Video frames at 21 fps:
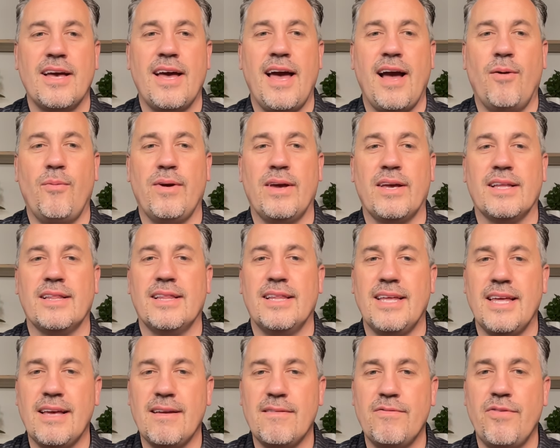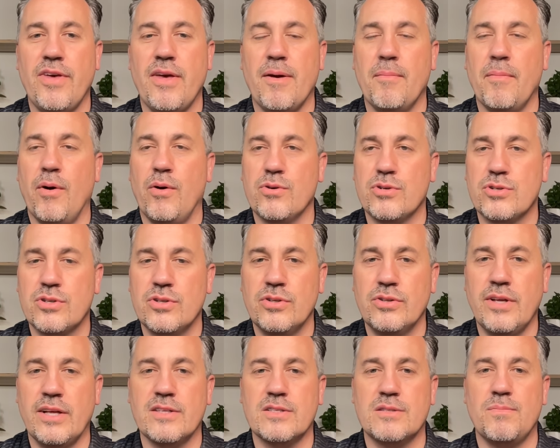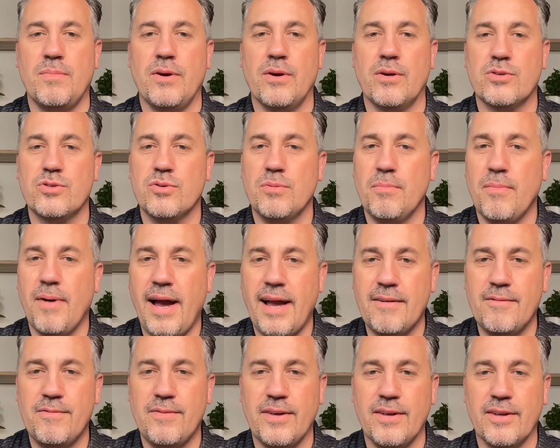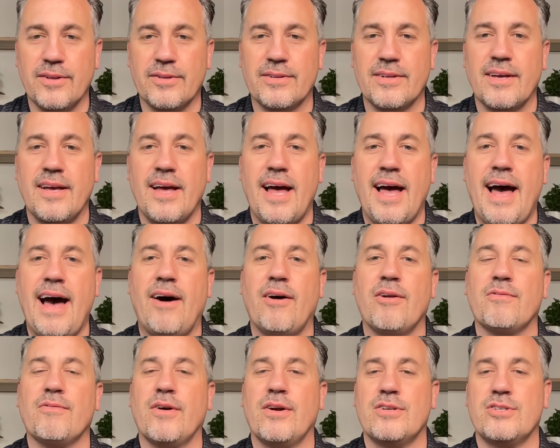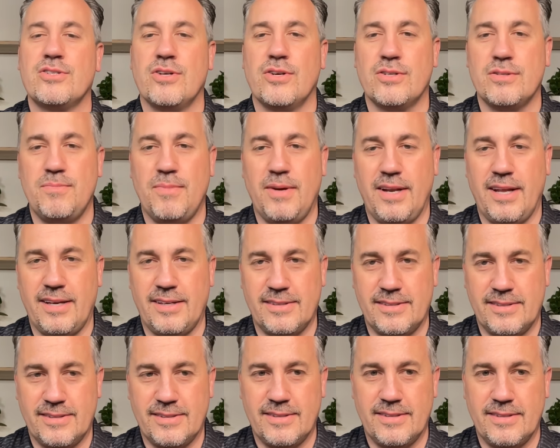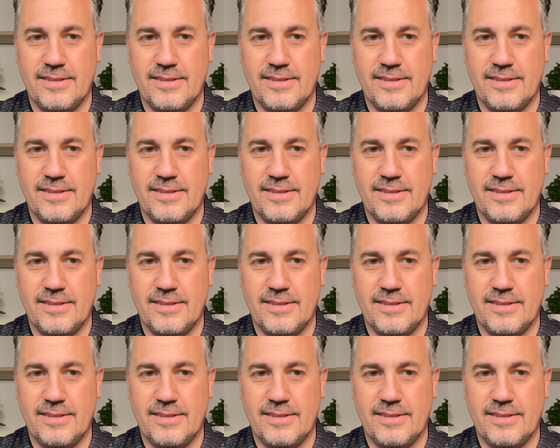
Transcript: and we can leave the emotional and spiritual minefield out of our church meetings.